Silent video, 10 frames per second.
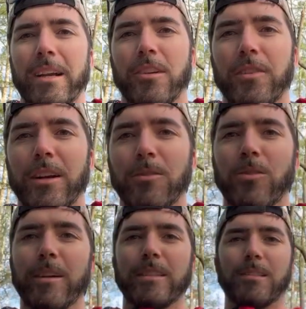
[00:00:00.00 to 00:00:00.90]
over here real
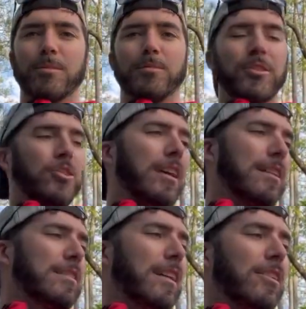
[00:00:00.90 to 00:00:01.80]
quick. So I'm gonna put you guys
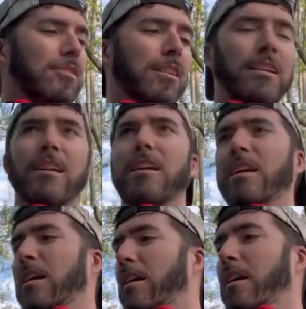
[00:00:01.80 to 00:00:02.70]
down
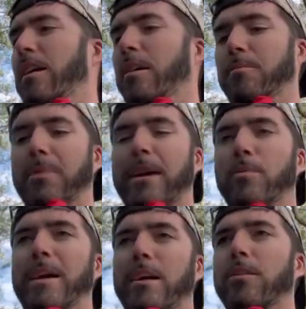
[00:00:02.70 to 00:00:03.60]
and paddle
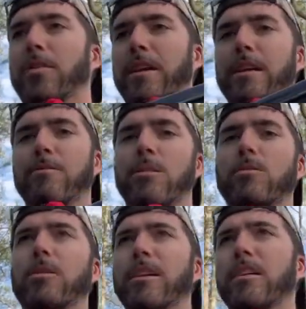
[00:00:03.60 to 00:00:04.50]
back over here real
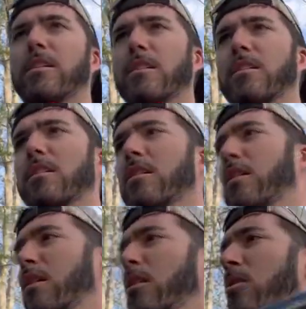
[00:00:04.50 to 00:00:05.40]
quick.
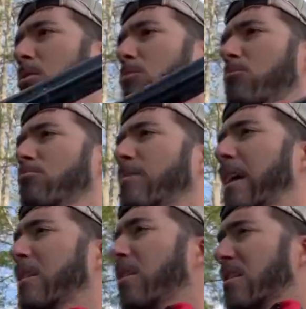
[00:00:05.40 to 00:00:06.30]
That
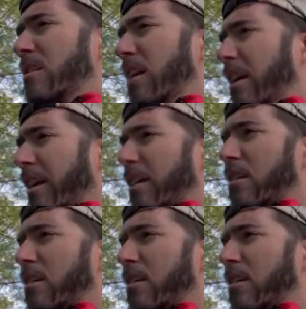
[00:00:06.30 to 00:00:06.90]
looks like,